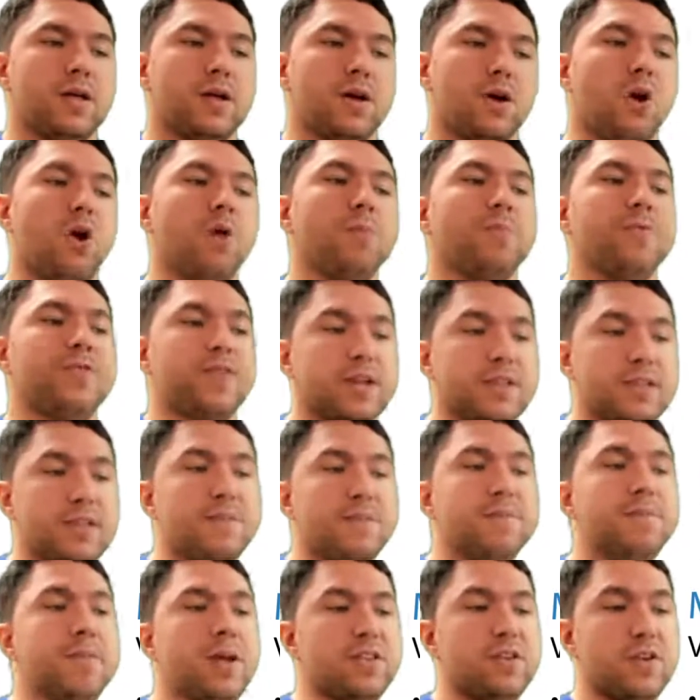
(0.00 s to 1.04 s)
objective
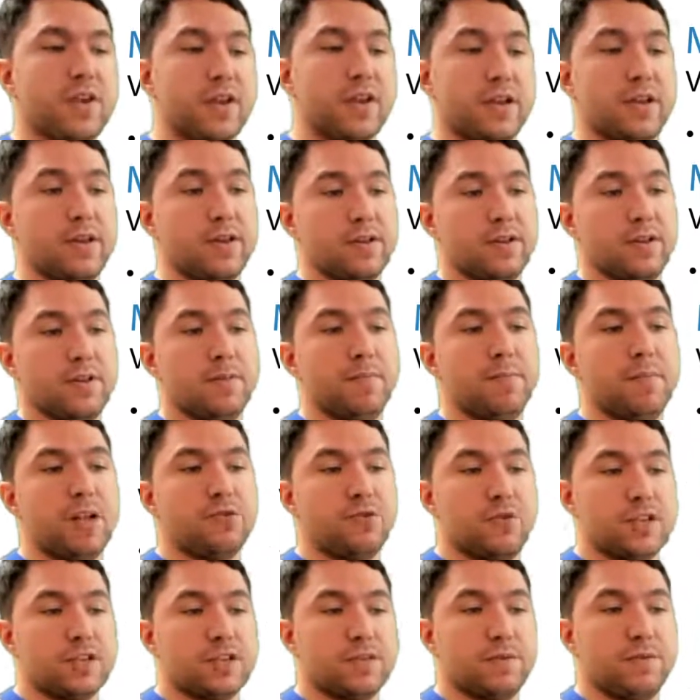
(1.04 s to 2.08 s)

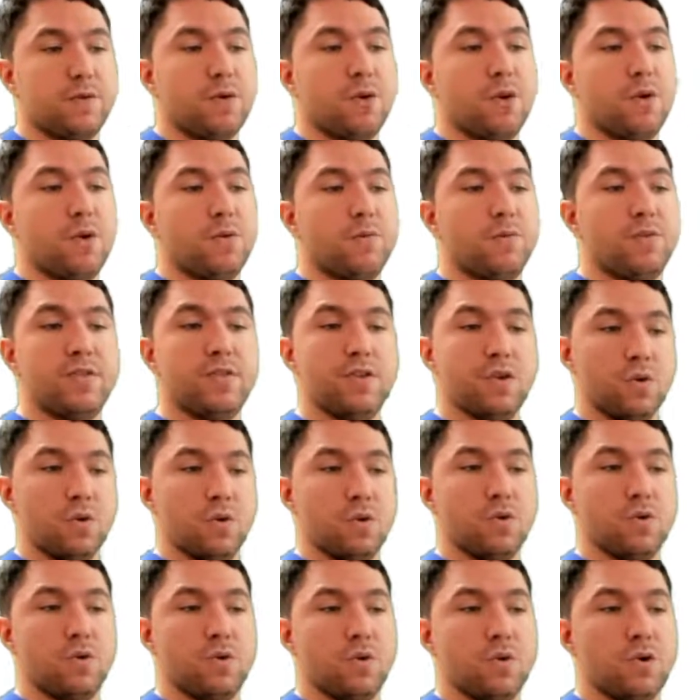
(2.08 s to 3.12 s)
metrics for video
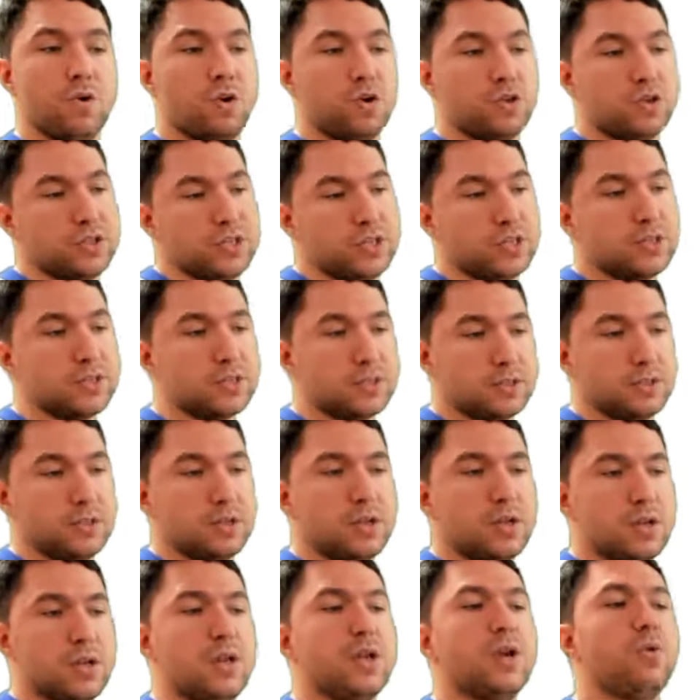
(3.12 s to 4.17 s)
content,
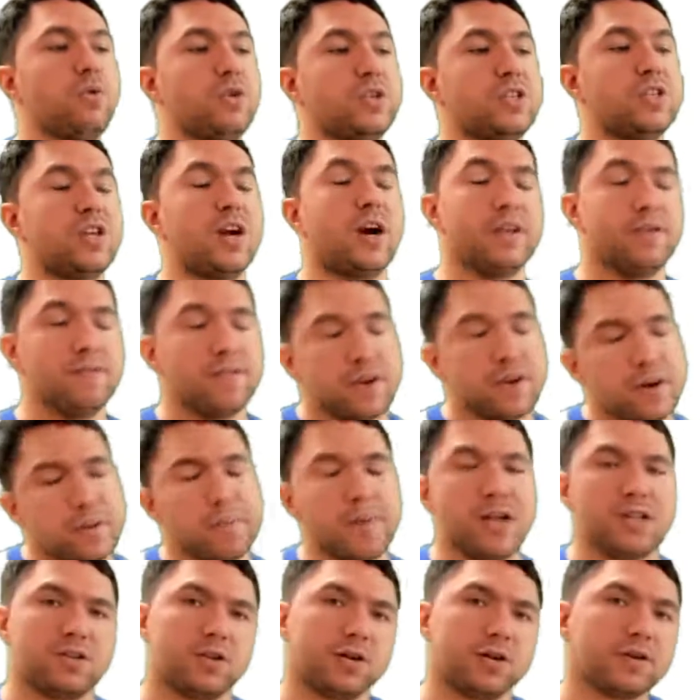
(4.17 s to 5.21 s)
which are even
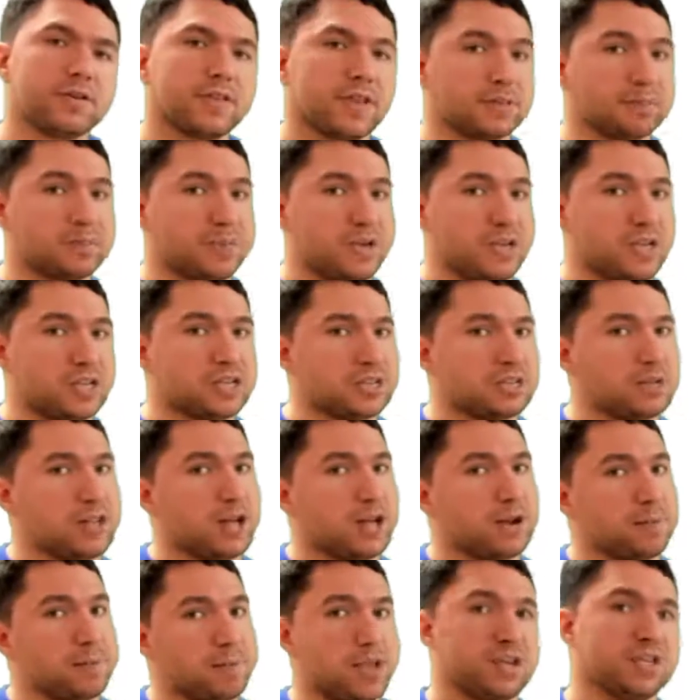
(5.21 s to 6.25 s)
better
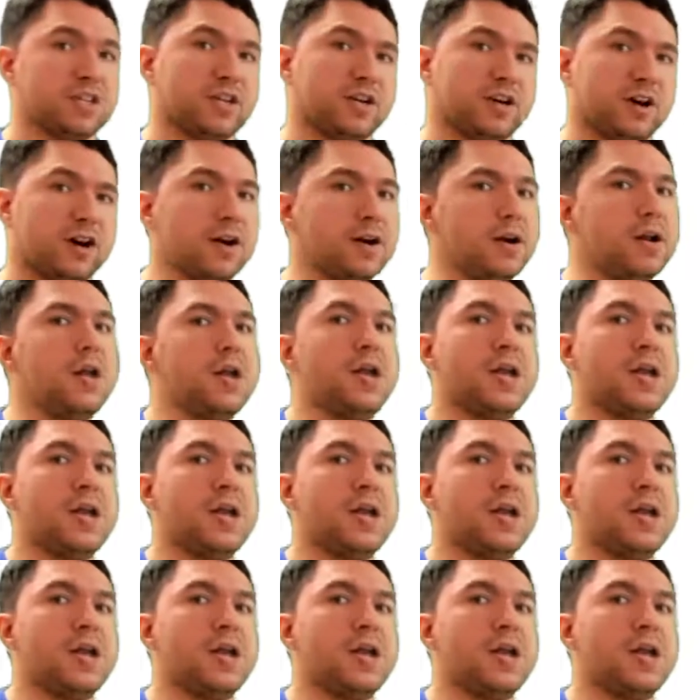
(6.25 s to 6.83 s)
than PSNR.